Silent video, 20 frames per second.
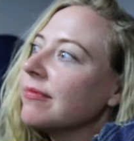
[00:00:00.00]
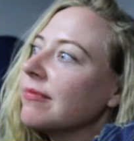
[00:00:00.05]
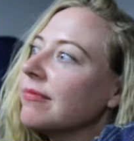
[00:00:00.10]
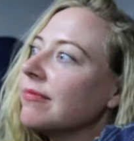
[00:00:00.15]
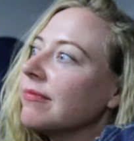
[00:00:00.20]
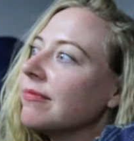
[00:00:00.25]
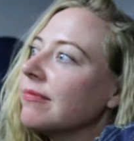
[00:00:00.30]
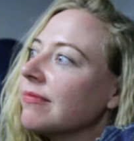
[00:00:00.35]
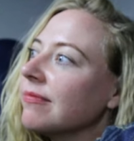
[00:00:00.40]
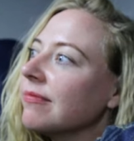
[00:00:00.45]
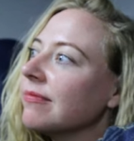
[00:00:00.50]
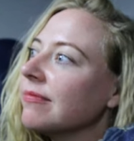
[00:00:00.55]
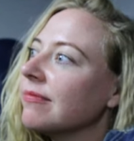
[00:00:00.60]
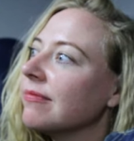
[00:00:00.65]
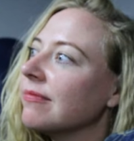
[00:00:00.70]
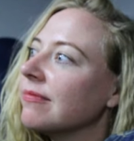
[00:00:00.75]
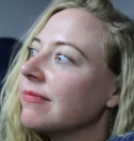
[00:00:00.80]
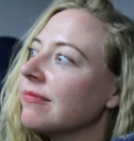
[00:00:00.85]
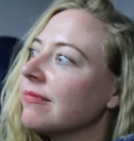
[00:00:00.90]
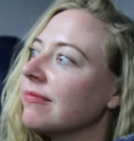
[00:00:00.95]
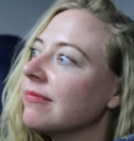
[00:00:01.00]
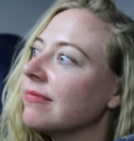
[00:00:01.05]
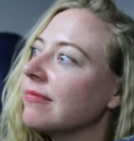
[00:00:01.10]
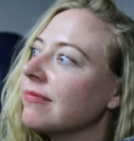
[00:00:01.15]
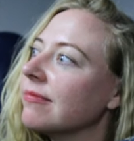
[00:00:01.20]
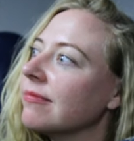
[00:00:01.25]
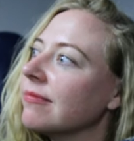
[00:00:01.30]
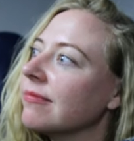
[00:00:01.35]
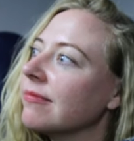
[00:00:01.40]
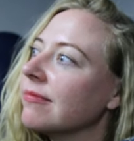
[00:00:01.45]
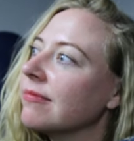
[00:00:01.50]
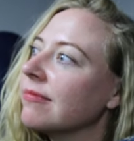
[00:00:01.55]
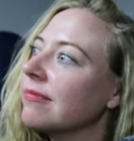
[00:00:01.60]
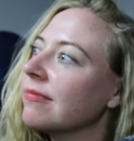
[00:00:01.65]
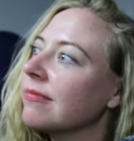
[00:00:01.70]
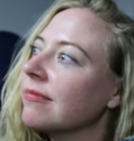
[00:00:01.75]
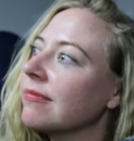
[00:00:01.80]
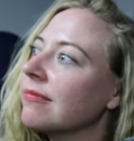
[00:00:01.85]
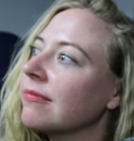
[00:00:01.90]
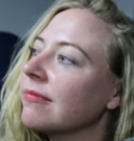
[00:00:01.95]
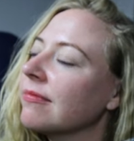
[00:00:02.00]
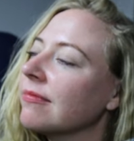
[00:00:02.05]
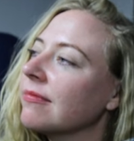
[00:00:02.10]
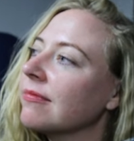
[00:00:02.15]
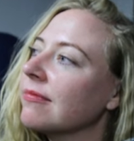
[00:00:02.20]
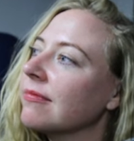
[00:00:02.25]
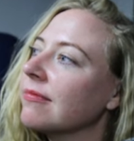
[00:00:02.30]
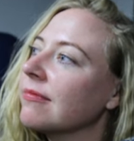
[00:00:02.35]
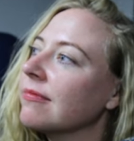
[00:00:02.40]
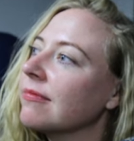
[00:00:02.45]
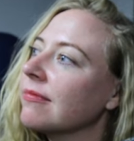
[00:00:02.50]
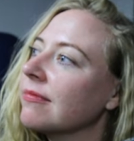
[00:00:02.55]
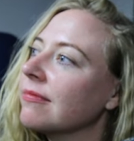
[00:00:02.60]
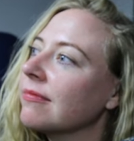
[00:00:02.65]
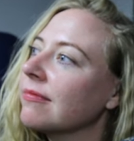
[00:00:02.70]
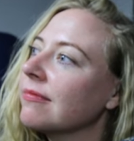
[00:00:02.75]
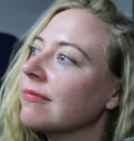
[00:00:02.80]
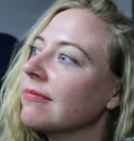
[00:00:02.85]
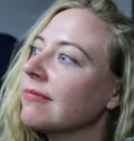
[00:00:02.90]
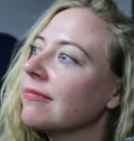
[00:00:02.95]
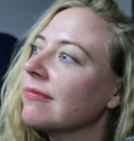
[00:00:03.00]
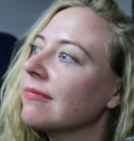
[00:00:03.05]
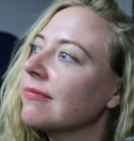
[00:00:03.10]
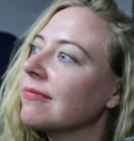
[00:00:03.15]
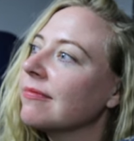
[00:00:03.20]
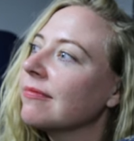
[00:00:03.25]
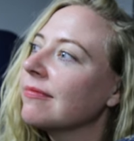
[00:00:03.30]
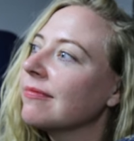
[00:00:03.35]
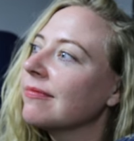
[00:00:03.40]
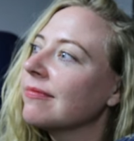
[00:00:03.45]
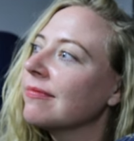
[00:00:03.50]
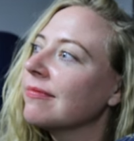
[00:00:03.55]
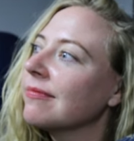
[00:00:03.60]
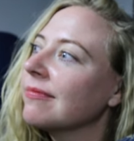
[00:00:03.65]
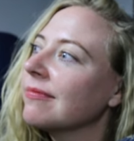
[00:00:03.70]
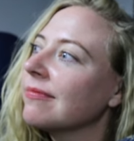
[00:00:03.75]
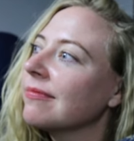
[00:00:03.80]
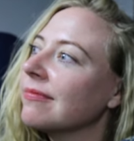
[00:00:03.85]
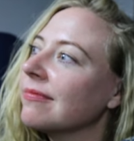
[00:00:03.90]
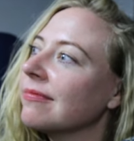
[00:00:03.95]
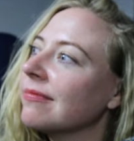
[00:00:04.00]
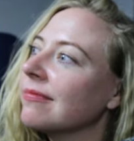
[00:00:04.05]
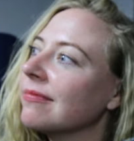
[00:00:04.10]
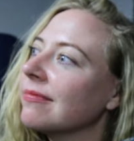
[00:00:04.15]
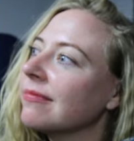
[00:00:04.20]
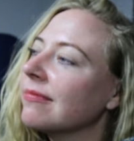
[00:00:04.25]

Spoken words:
This person isn't speaking.